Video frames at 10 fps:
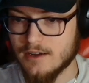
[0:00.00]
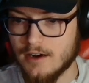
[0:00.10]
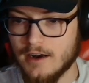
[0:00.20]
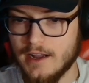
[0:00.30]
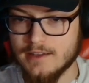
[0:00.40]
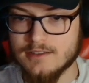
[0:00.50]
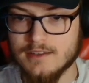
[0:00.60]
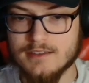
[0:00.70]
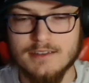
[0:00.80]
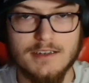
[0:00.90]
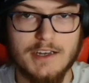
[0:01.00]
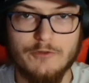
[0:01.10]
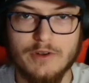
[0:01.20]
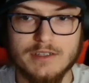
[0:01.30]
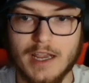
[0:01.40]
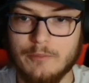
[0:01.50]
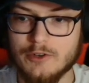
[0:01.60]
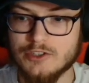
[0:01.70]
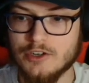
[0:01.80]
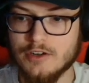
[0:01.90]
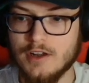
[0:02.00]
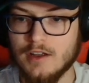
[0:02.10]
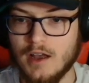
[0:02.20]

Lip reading: All right, so this is a different temperature.